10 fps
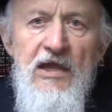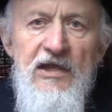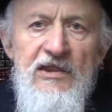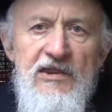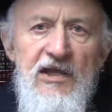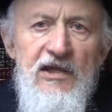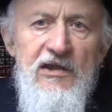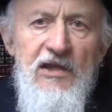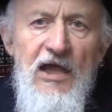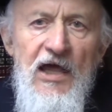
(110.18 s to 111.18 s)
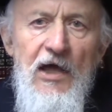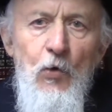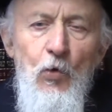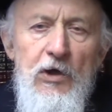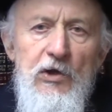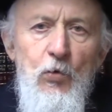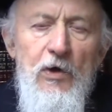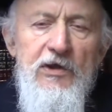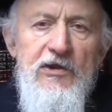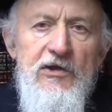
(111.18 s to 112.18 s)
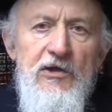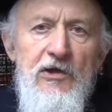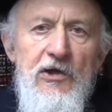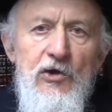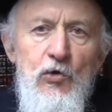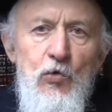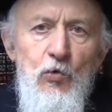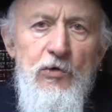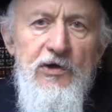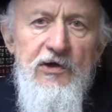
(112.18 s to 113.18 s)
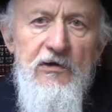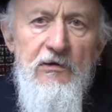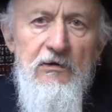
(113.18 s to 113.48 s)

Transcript: and then how it went to the